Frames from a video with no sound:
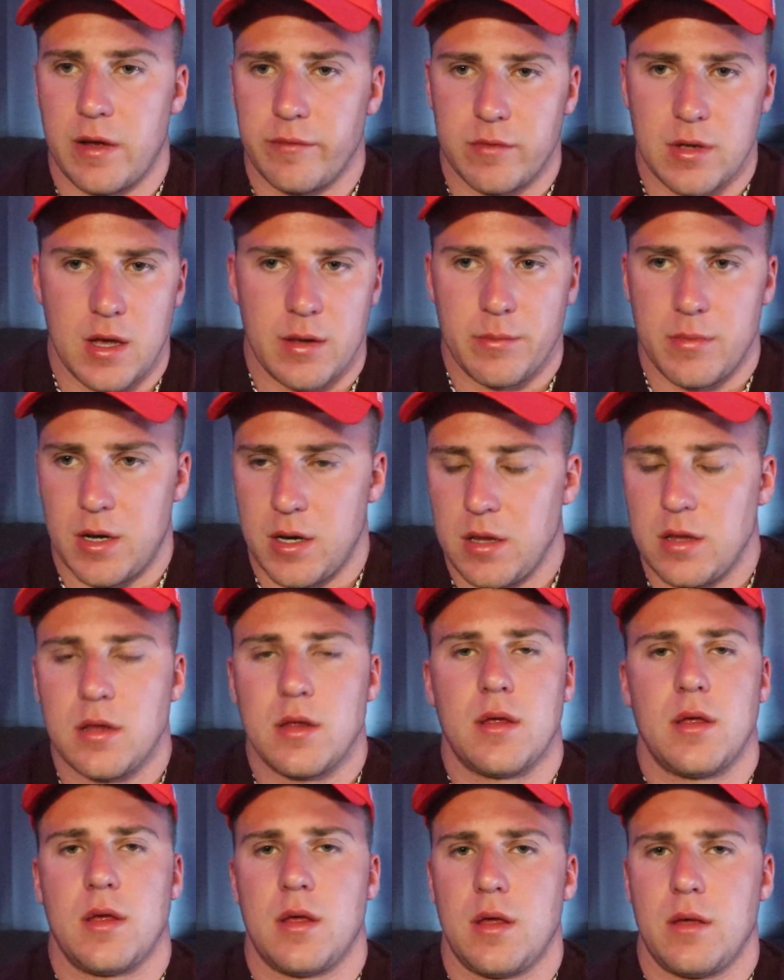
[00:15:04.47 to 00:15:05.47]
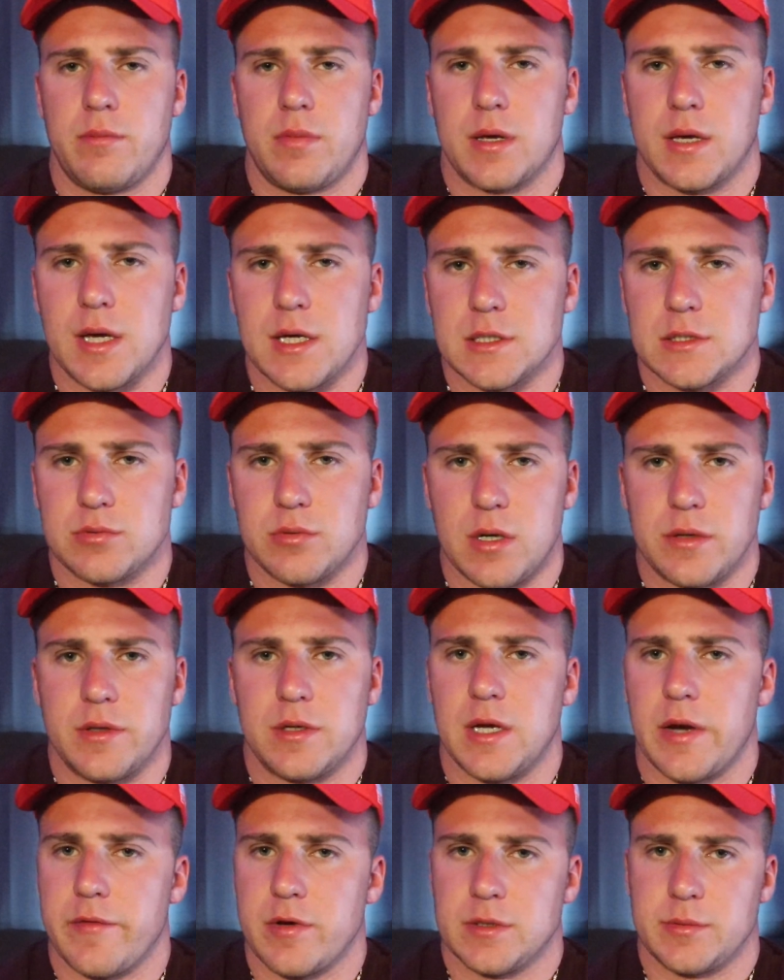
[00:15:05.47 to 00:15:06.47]
I've got many. But guess what?
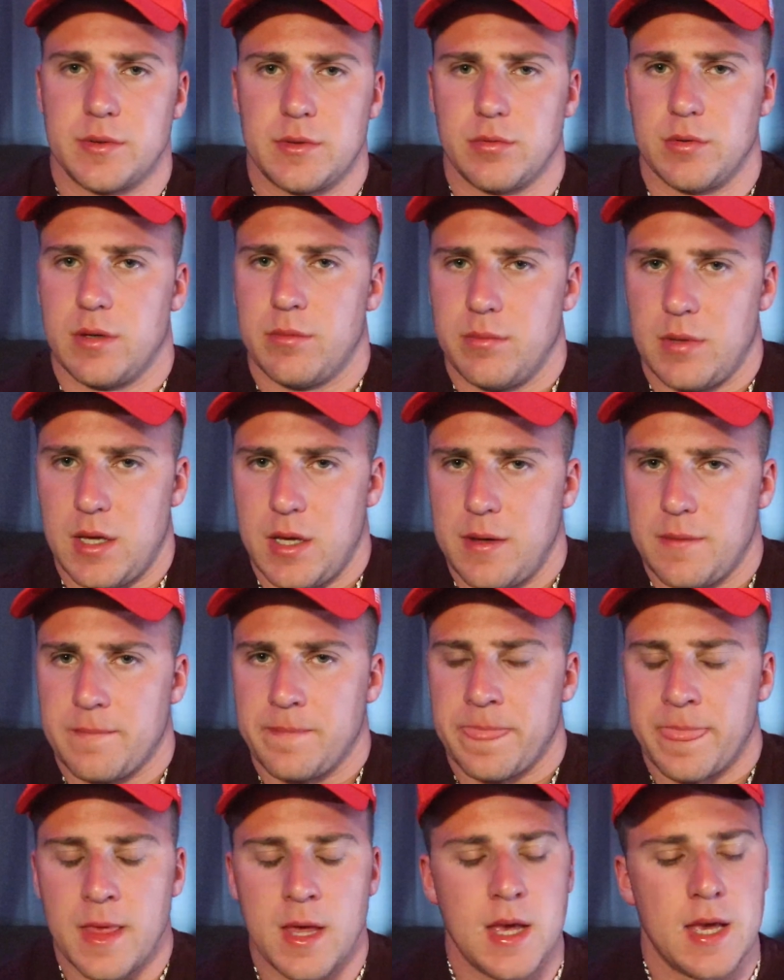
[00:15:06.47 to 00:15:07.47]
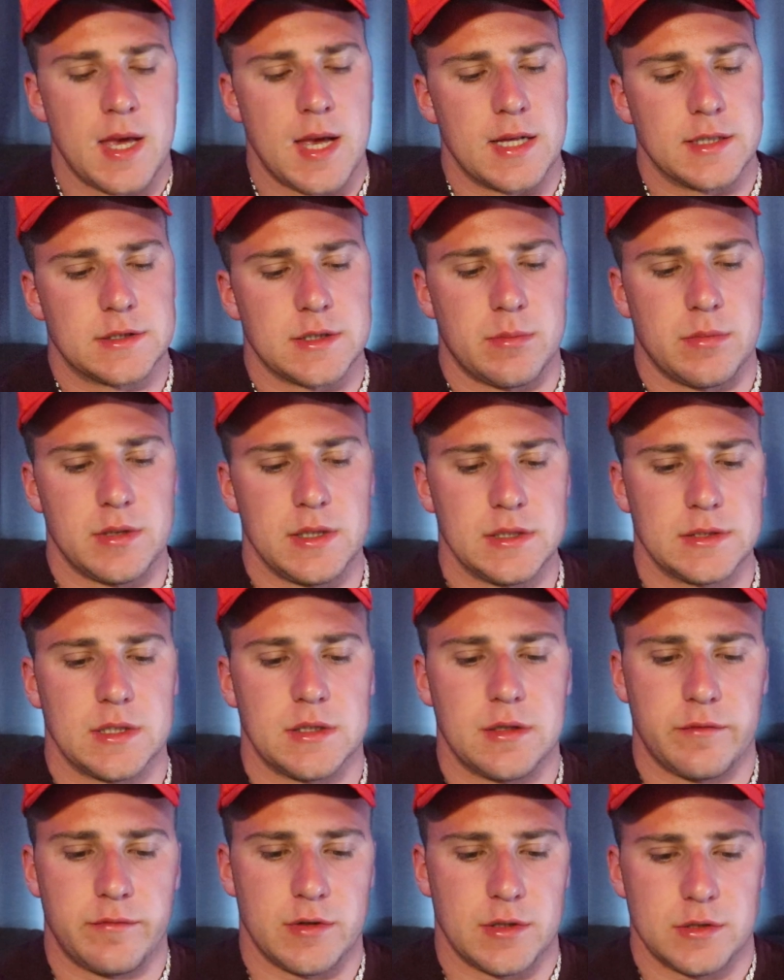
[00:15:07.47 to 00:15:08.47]
The difference between me and some of these
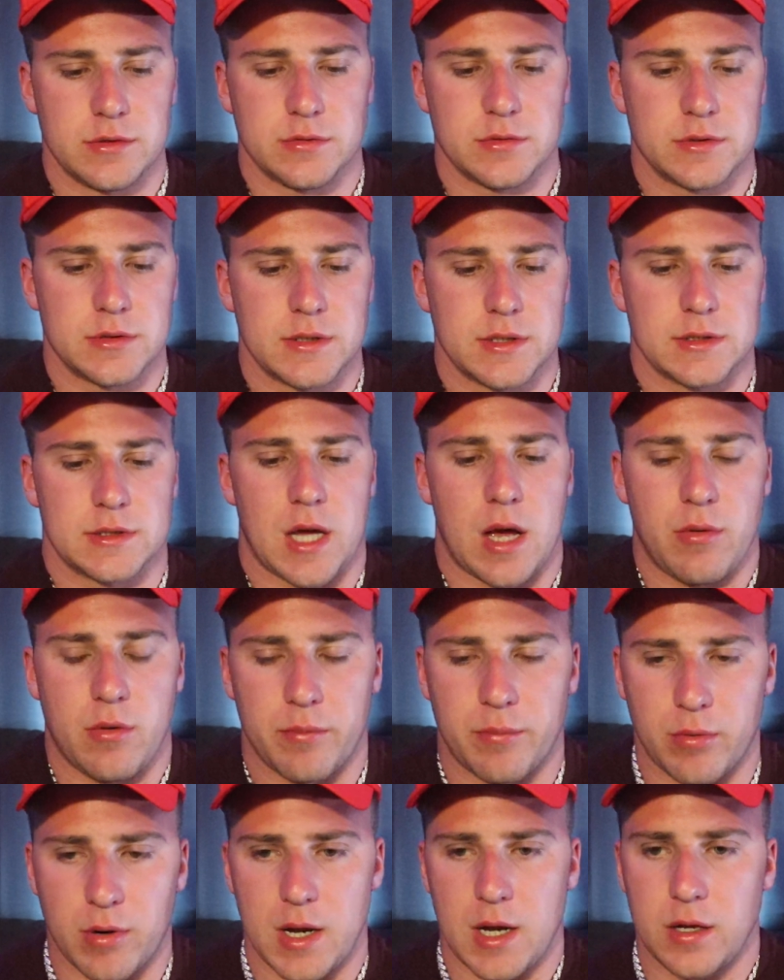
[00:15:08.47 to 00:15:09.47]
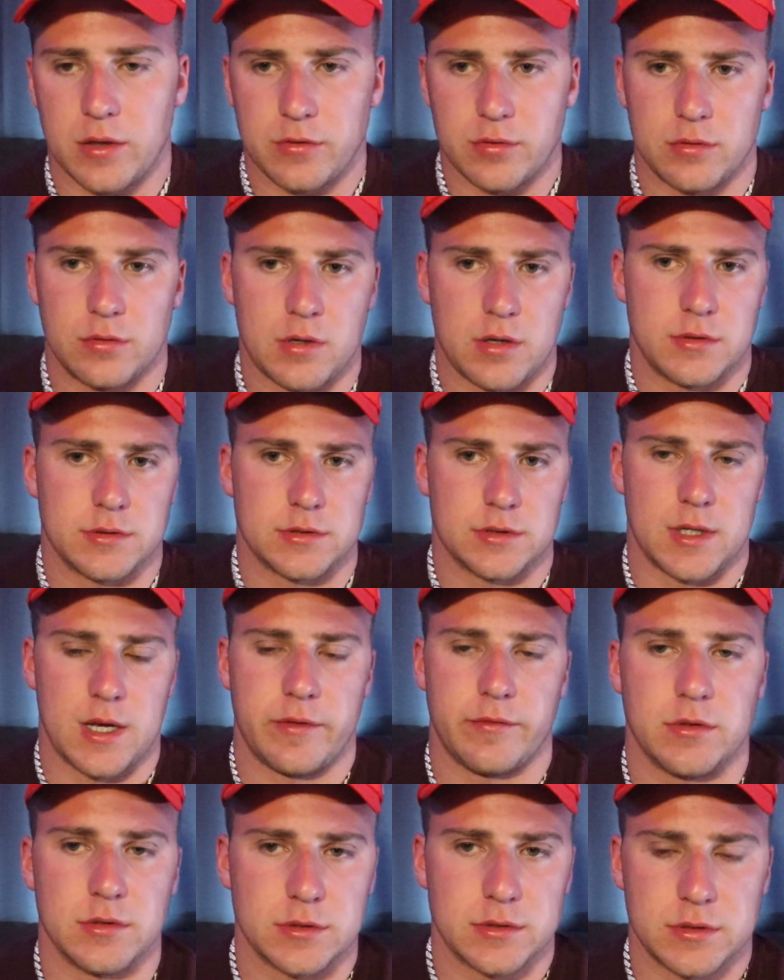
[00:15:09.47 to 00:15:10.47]
individuals is I will break through those
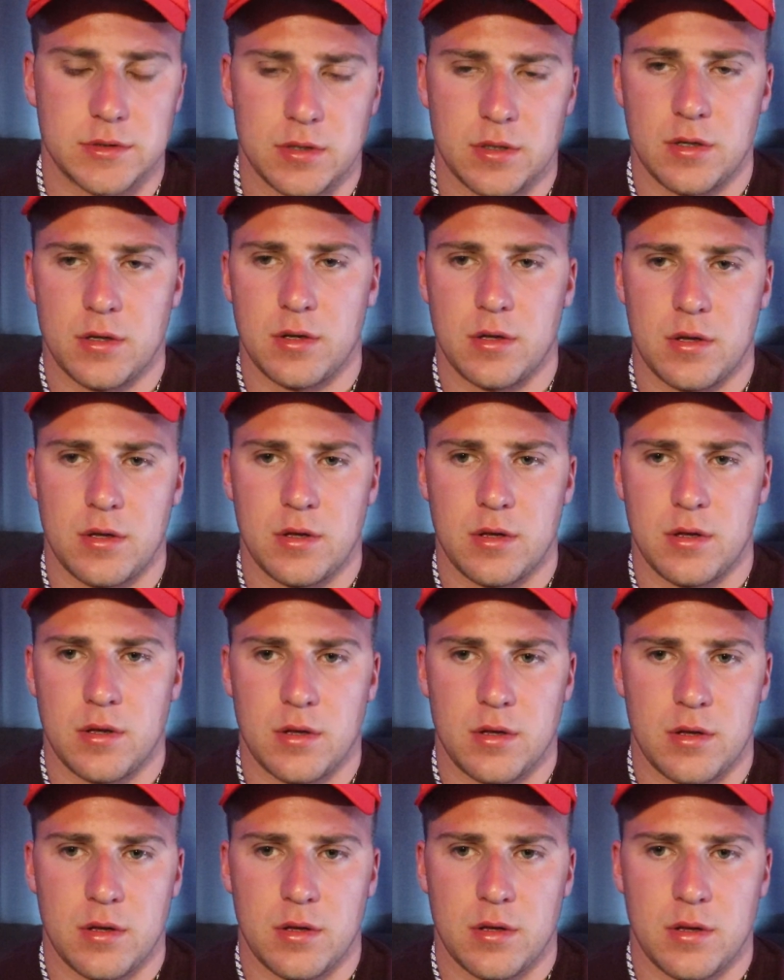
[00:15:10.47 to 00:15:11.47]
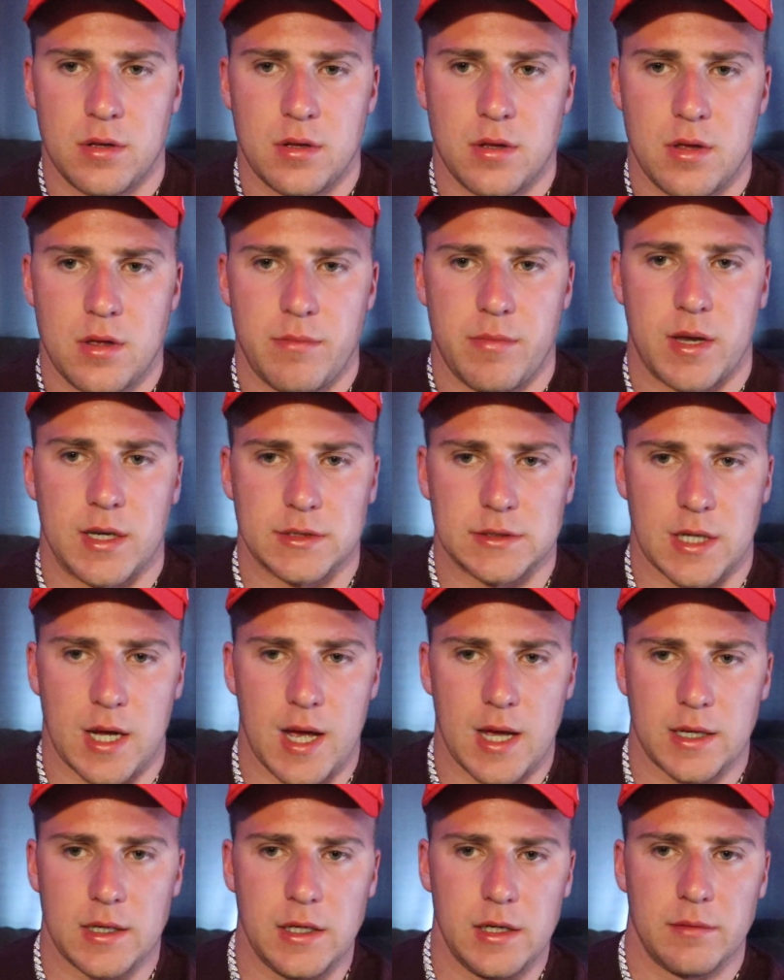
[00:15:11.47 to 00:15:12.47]
levels because
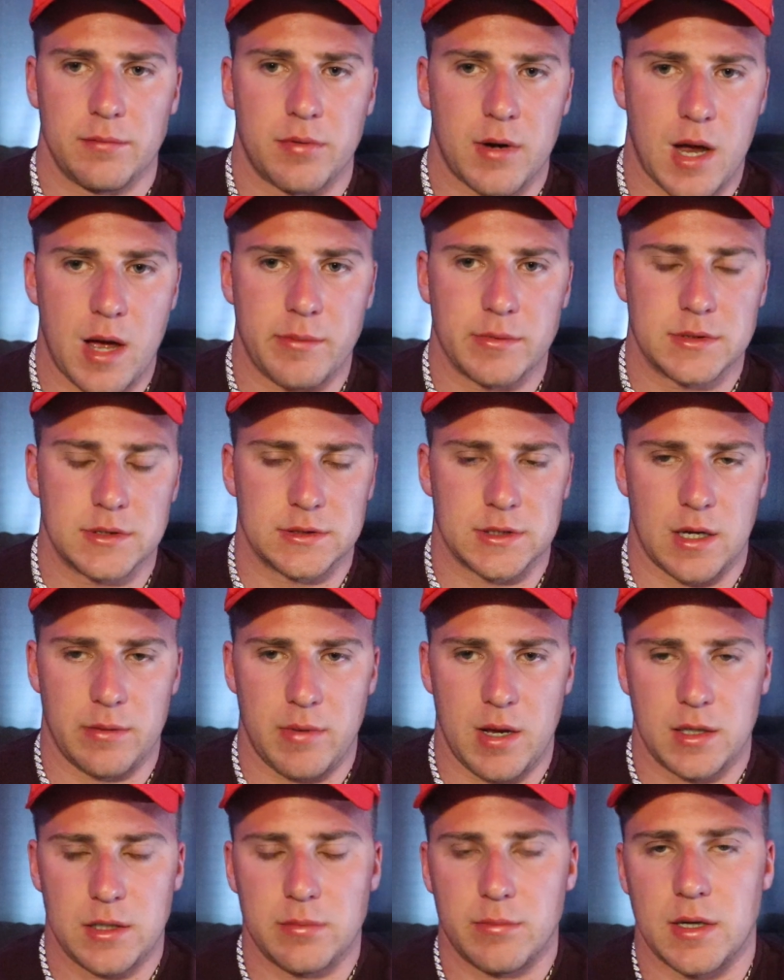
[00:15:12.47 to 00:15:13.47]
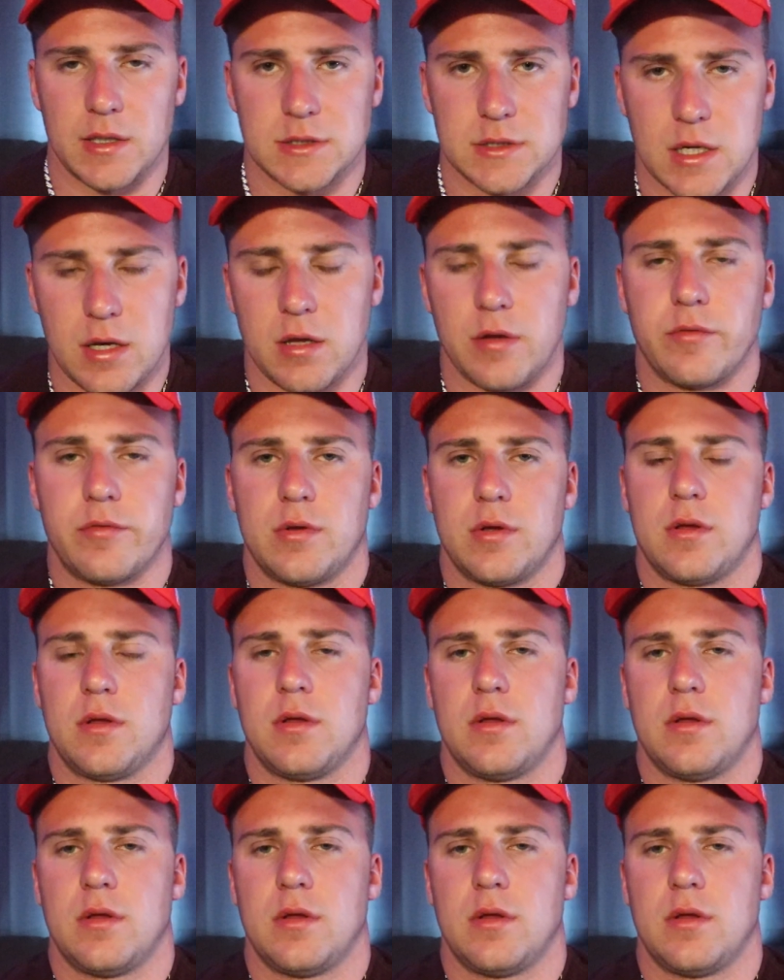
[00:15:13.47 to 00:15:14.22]
I keep promises I make to myself.